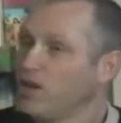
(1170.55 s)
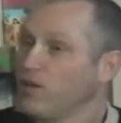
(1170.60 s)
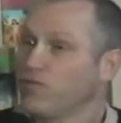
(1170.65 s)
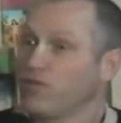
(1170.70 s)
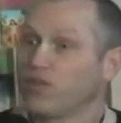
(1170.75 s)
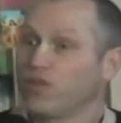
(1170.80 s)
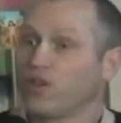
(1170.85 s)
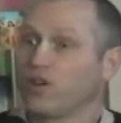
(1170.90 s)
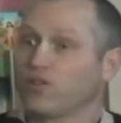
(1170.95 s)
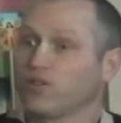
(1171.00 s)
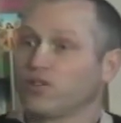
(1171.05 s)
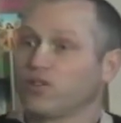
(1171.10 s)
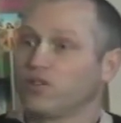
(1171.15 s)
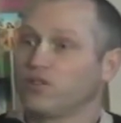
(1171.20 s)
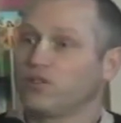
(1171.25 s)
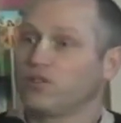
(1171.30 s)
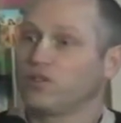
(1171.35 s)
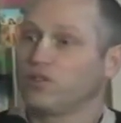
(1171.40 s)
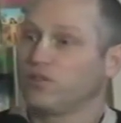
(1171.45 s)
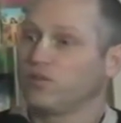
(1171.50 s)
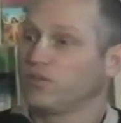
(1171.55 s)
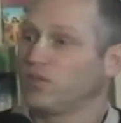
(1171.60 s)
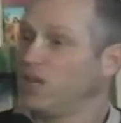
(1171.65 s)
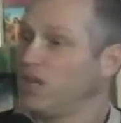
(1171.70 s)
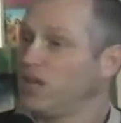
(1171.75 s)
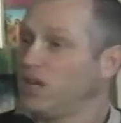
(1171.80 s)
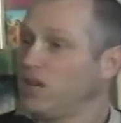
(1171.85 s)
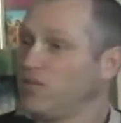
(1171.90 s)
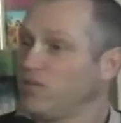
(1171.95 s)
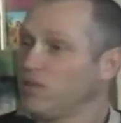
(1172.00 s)
For those who do
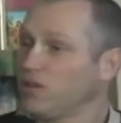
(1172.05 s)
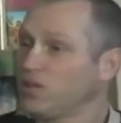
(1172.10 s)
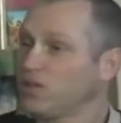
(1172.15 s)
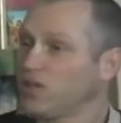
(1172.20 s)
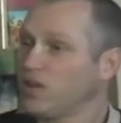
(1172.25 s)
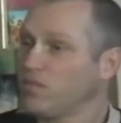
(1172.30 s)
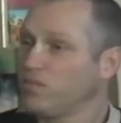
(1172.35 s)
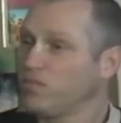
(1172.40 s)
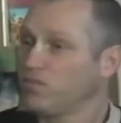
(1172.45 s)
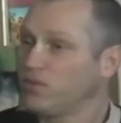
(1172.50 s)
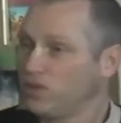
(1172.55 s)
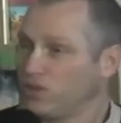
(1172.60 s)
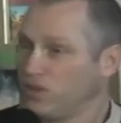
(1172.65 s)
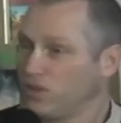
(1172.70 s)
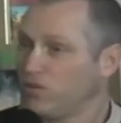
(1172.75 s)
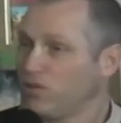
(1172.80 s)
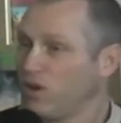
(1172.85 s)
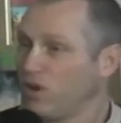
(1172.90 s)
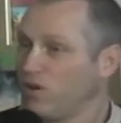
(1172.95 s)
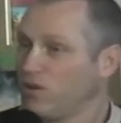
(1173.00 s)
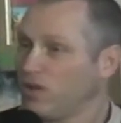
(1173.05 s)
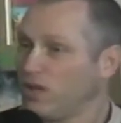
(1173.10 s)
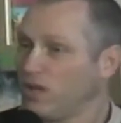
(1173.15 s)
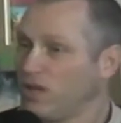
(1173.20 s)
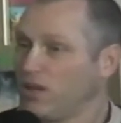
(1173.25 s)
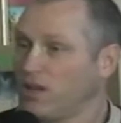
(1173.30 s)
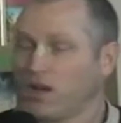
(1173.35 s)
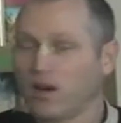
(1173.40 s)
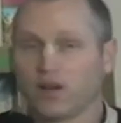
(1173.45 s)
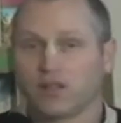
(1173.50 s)
deity worship, did you know that
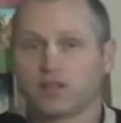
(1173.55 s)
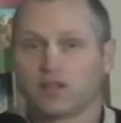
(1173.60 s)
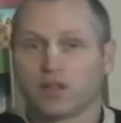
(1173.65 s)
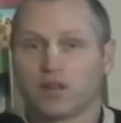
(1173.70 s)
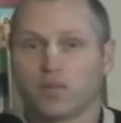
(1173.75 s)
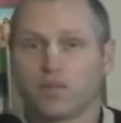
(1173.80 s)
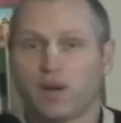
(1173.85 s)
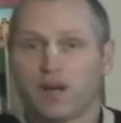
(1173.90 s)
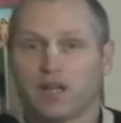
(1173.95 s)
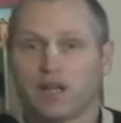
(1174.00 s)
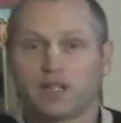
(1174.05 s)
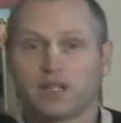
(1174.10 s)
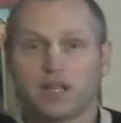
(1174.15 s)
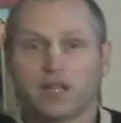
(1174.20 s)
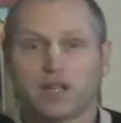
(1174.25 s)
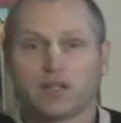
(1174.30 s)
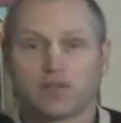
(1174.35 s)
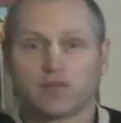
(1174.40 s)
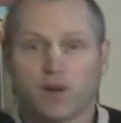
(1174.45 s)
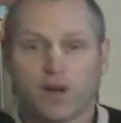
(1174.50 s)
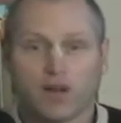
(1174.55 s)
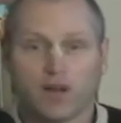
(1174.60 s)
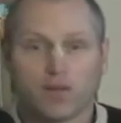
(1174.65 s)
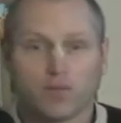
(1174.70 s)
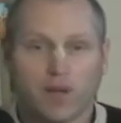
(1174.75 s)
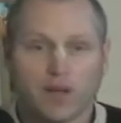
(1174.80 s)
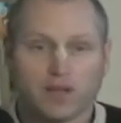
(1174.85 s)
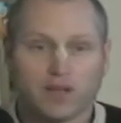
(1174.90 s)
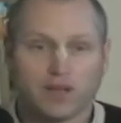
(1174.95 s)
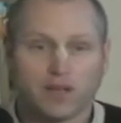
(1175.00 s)
in the Archana Paddhati it's
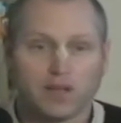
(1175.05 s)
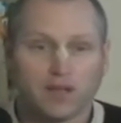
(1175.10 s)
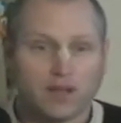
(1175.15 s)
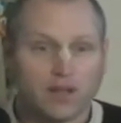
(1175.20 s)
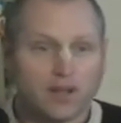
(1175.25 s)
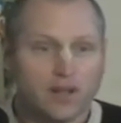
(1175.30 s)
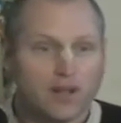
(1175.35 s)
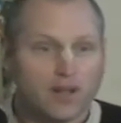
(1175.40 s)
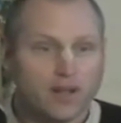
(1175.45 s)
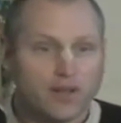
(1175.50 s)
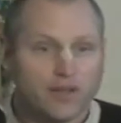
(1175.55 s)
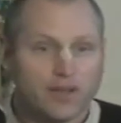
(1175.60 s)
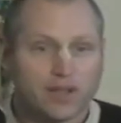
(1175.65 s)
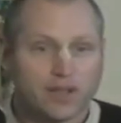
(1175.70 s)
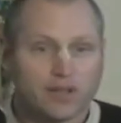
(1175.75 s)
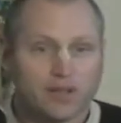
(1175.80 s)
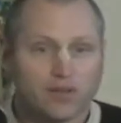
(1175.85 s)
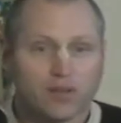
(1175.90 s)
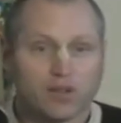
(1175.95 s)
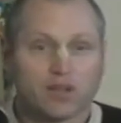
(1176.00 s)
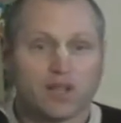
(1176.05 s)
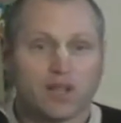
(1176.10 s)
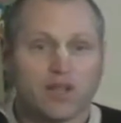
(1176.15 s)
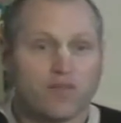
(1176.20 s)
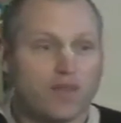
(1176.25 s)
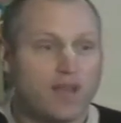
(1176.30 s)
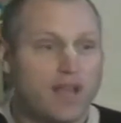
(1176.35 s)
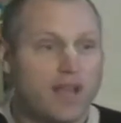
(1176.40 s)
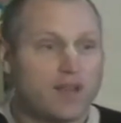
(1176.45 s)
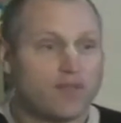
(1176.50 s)
recommended that to
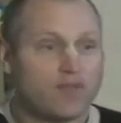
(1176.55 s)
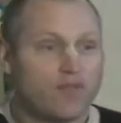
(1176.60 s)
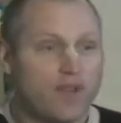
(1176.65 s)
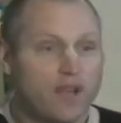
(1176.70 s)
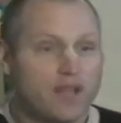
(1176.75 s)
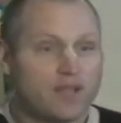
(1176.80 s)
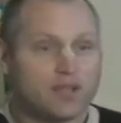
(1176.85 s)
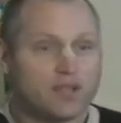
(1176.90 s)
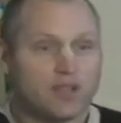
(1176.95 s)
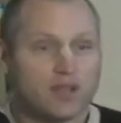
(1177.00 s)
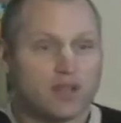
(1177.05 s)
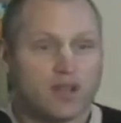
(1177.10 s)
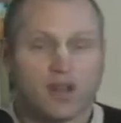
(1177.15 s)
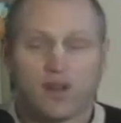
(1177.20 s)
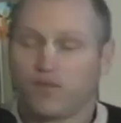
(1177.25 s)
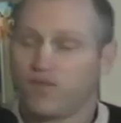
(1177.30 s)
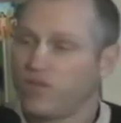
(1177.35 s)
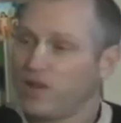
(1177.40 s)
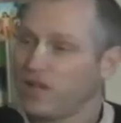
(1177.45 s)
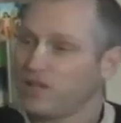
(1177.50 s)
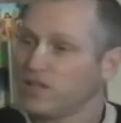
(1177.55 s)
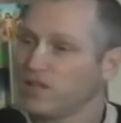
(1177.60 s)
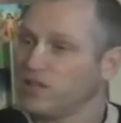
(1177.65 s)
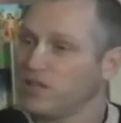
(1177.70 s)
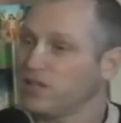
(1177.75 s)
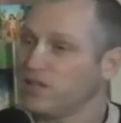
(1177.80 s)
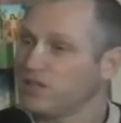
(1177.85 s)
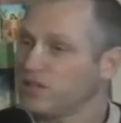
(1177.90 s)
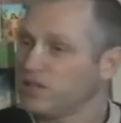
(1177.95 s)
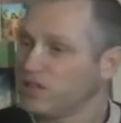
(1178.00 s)
alleviate
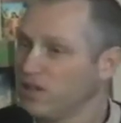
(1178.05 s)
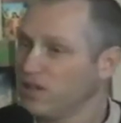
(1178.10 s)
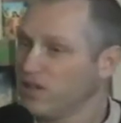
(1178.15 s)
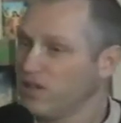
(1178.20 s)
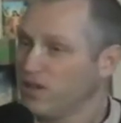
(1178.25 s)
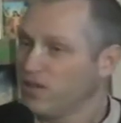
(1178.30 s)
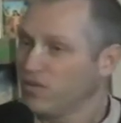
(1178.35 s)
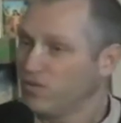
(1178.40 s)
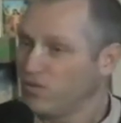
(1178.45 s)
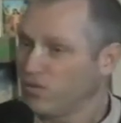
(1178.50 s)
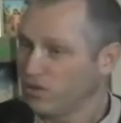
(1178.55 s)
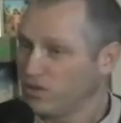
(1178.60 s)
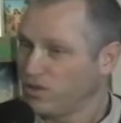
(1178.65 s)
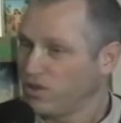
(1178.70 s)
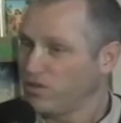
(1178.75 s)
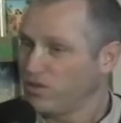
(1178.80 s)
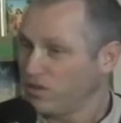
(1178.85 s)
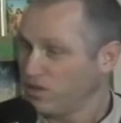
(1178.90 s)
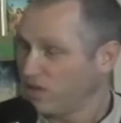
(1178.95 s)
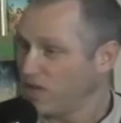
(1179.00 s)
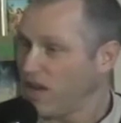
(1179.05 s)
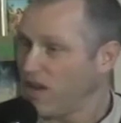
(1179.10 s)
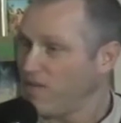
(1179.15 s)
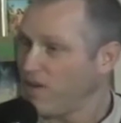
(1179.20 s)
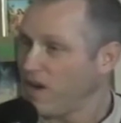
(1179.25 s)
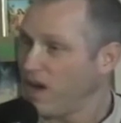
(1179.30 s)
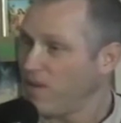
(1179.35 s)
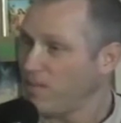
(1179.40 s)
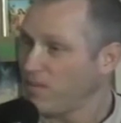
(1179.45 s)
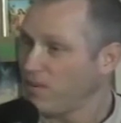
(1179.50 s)
offenses for doing
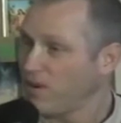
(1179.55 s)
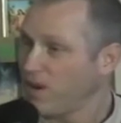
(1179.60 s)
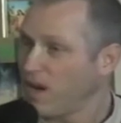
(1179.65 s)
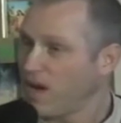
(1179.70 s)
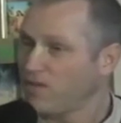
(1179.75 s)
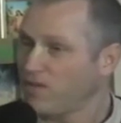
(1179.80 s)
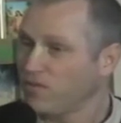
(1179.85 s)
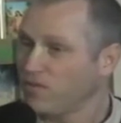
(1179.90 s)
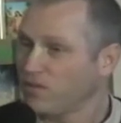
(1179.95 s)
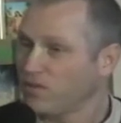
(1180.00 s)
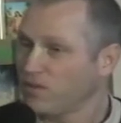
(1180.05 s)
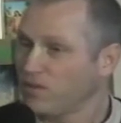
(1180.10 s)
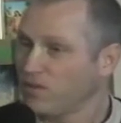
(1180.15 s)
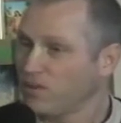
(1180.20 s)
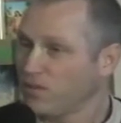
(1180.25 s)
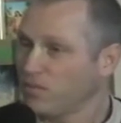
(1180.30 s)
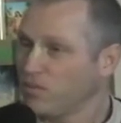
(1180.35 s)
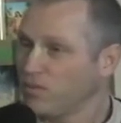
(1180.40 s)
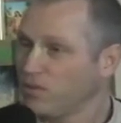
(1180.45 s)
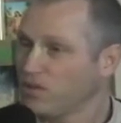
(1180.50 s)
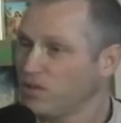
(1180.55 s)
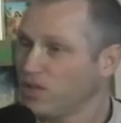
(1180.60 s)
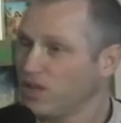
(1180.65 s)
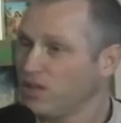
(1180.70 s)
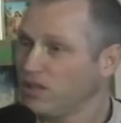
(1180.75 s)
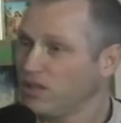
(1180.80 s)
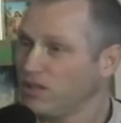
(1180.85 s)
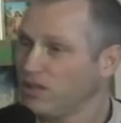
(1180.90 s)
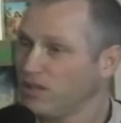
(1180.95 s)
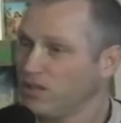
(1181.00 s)
seva aparad, for doing
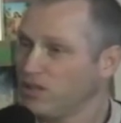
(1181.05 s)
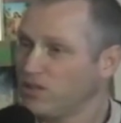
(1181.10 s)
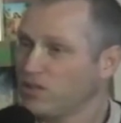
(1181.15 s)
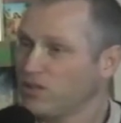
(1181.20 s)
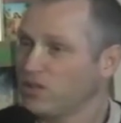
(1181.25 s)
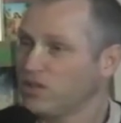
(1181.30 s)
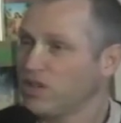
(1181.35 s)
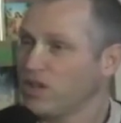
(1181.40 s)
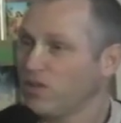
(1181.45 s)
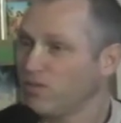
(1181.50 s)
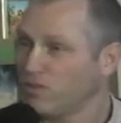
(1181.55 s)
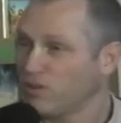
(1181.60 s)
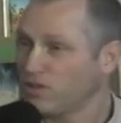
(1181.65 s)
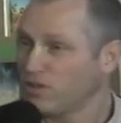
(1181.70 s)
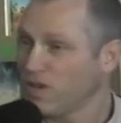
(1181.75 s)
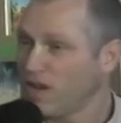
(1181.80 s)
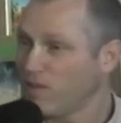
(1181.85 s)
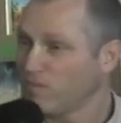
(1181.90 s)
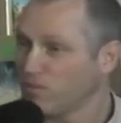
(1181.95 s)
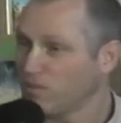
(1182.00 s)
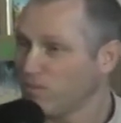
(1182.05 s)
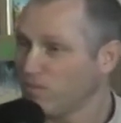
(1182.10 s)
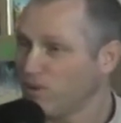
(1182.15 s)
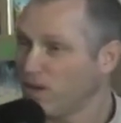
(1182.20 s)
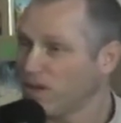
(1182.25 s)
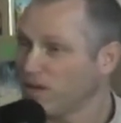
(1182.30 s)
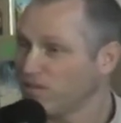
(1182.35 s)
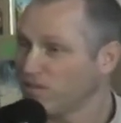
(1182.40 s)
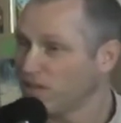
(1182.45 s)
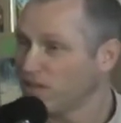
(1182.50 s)
puja, you should chant 1 chapter of
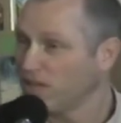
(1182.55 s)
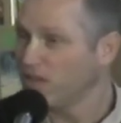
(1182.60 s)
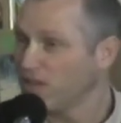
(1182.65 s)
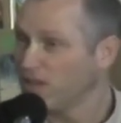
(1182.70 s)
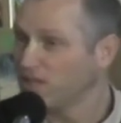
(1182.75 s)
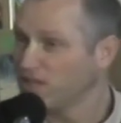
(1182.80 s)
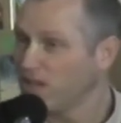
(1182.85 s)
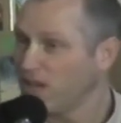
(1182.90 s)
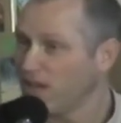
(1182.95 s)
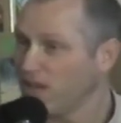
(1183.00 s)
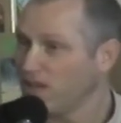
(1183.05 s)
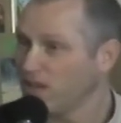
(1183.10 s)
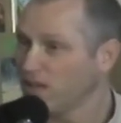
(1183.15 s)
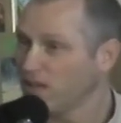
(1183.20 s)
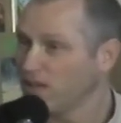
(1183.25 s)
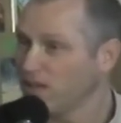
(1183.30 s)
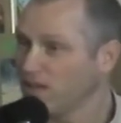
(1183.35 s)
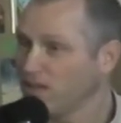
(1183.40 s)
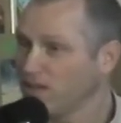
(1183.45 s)
Bhagavad Gita a day?